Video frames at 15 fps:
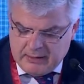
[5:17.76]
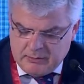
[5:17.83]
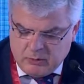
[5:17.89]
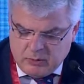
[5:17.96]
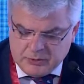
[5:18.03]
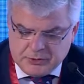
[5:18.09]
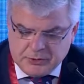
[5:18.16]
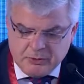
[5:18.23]

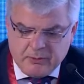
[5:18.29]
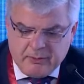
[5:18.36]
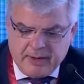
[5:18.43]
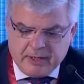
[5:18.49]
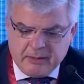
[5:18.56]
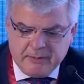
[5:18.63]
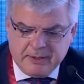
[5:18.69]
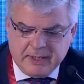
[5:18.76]
also a
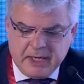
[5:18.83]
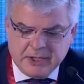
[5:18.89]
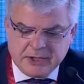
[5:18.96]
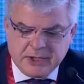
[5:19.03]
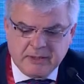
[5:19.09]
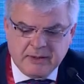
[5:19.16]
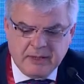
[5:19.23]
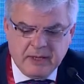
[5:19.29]

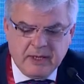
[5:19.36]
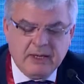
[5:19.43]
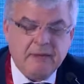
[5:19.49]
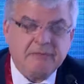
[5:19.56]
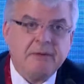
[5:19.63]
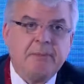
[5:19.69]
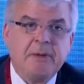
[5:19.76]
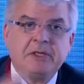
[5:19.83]
recommendation, if
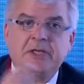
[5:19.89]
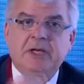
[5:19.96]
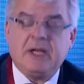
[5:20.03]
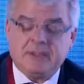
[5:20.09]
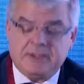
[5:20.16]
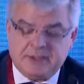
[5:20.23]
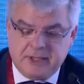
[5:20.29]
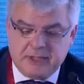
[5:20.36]
the patient
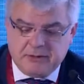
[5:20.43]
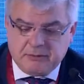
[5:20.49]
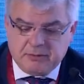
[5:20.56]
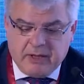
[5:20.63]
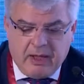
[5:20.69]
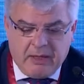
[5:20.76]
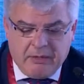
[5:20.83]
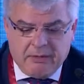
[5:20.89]
has a central
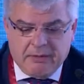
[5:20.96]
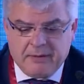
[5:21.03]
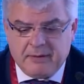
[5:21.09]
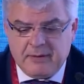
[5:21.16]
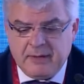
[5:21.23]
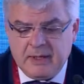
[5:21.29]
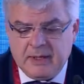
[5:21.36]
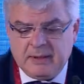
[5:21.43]
catheter,
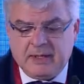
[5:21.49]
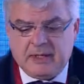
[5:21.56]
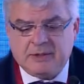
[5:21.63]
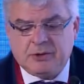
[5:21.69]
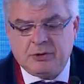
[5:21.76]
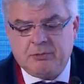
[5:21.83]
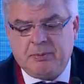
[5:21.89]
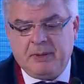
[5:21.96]
there
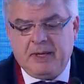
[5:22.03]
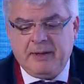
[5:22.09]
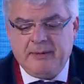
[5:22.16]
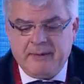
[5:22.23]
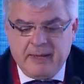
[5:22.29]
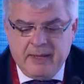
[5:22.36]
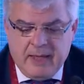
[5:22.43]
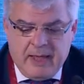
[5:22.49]
should be
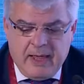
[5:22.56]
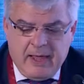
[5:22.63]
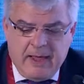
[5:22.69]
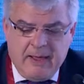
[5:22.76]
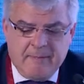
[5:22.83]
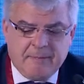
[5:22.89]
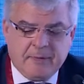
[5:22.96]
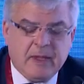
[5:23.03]

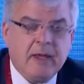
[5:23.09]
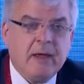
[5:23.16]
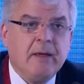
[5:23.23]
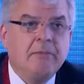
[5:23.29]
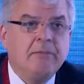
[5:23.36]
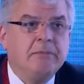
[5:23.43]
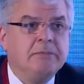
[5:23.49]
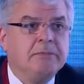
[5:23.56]

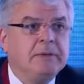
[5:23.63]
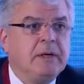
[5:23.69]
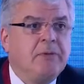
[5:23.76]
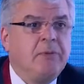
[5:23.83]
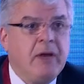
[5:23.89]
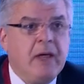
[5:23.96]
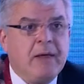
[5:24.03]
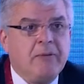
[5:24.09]

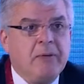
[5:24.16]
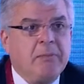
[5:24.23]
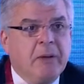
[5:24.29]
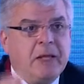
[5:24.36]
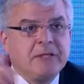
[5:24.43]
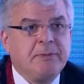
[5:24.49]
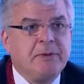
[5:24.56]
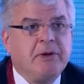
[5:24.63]
a
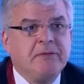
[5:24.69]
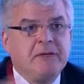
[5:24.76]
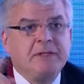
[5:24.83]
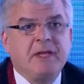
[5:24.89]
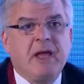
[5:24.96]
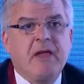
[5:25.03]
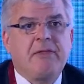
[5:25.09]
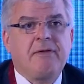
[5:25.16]
replacement of this
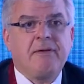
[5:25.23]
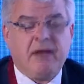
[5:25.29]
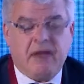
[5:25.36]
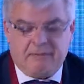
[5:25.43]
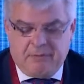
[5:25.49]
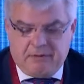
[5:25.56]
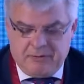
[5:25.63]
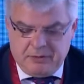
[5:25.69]
catheter
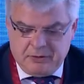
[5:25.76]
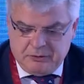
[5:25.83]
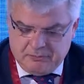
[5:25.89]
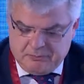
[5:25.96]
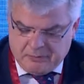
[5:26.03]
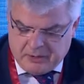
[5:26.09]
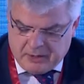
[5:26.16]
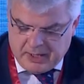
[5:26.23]
every 3 to
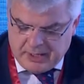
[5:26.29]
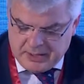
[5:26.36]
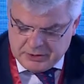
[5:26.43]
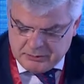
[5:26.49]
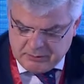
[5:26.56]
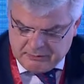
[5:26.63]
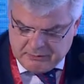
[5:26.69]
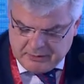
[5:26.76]
4 days
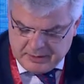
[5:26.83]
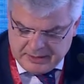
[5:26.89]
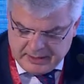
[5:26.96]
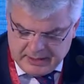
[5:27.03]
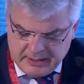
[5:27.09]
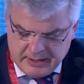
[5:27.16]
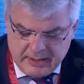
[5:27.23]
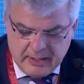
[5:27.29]
to avoid
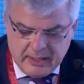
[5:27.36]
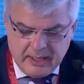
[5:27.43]
any